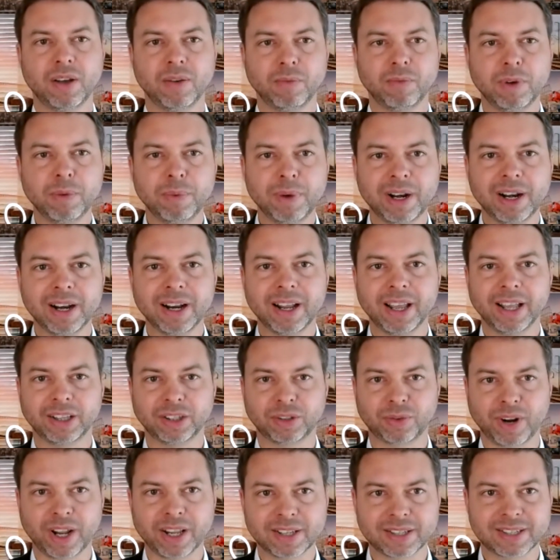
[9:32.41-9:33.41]
we will
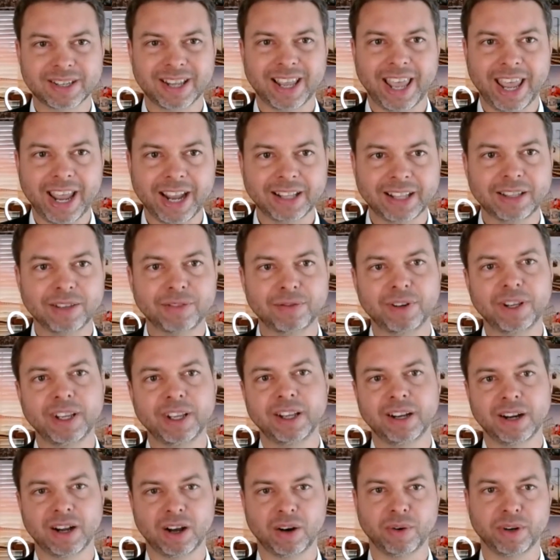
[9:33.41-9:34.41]
address actively
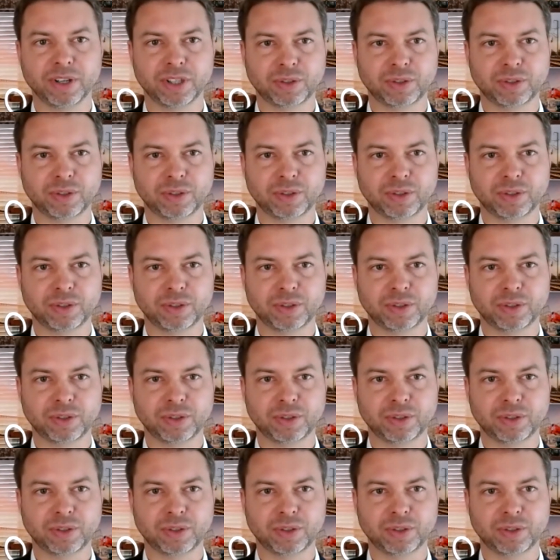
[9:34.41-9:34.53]
in our